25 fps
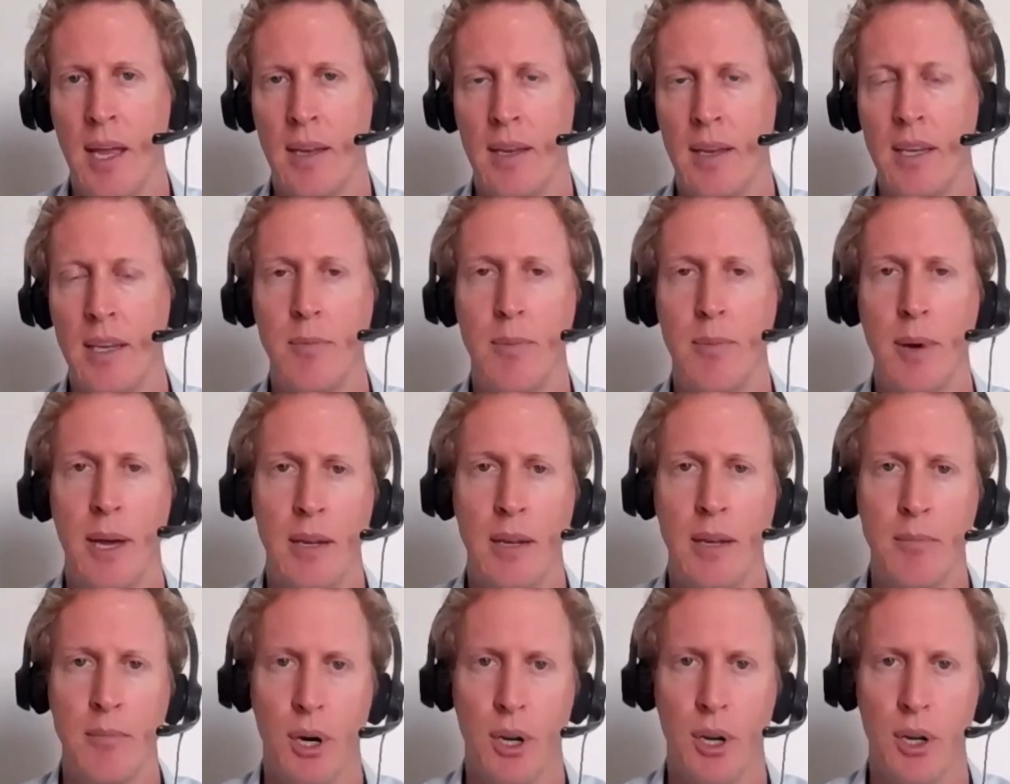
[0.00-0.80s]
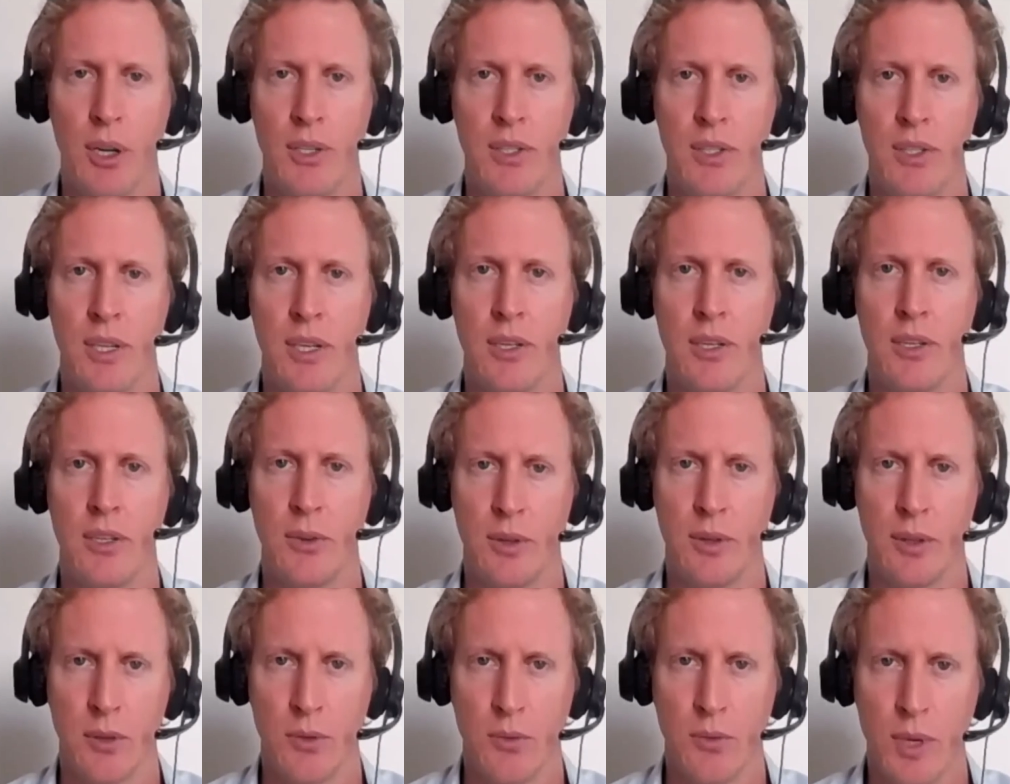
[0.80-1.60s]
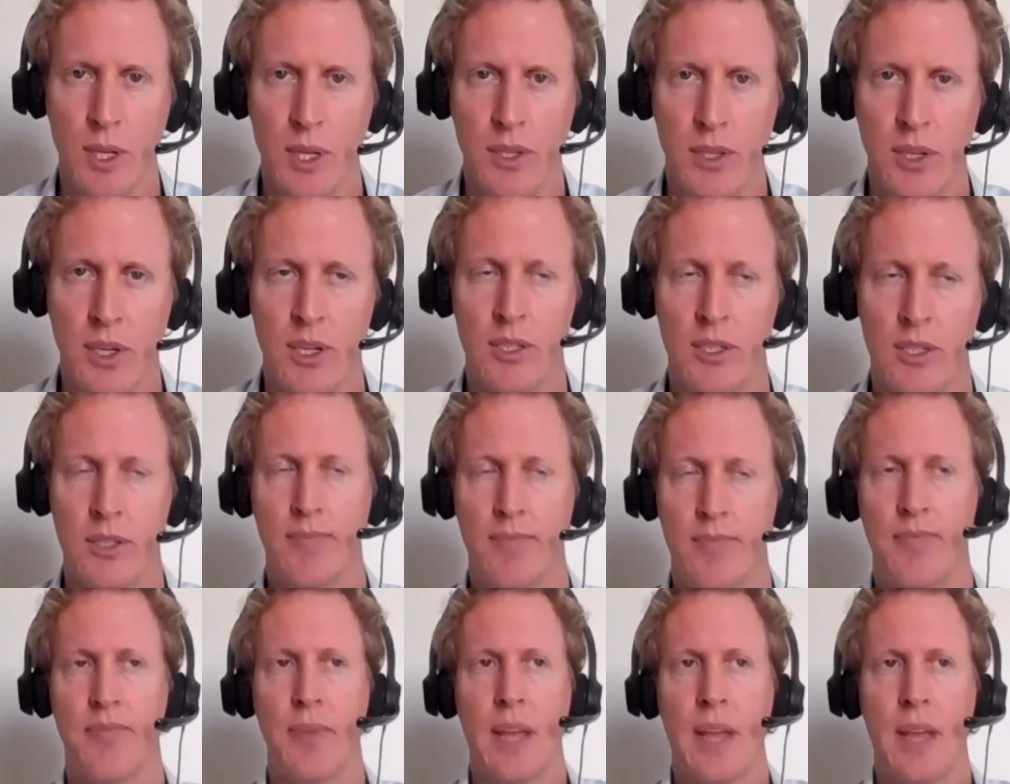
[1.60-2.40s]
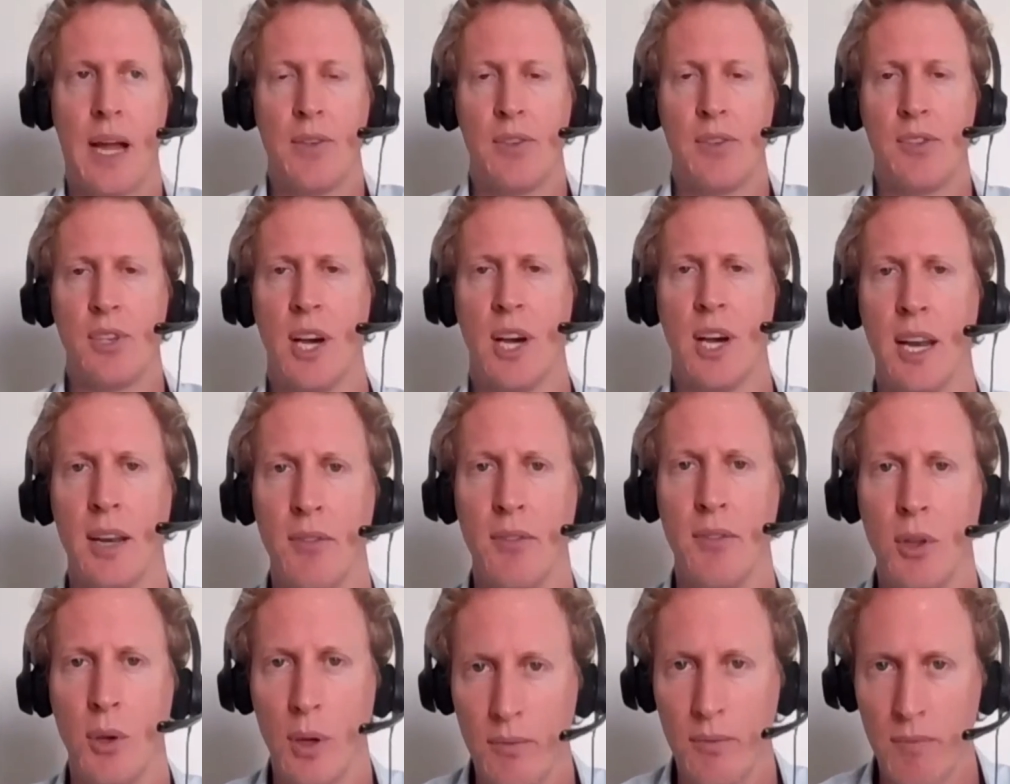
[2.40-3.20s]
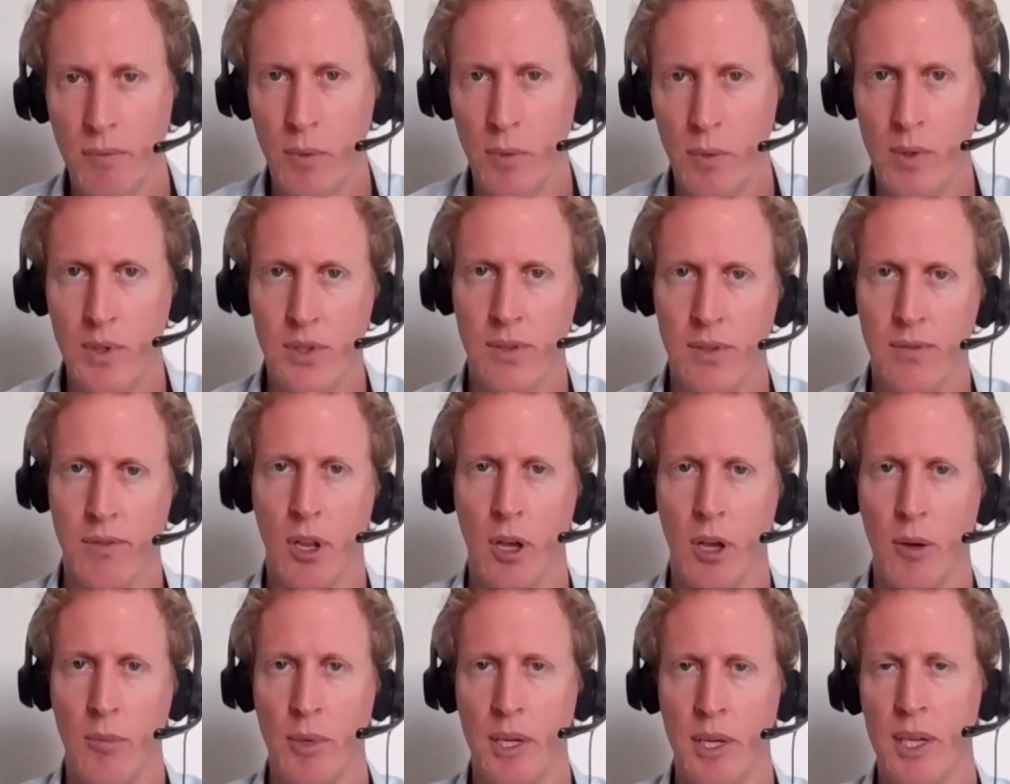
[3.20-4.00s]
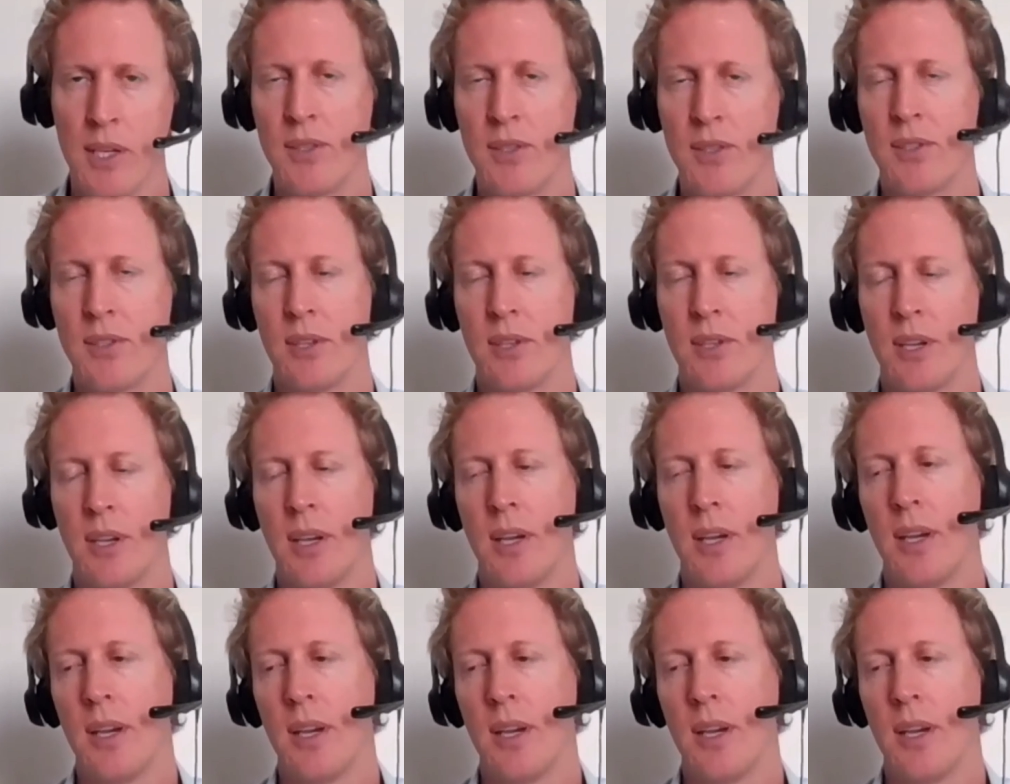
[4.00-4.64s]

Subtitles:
independent bodies that are doing the research outside of the influence of lobbyists.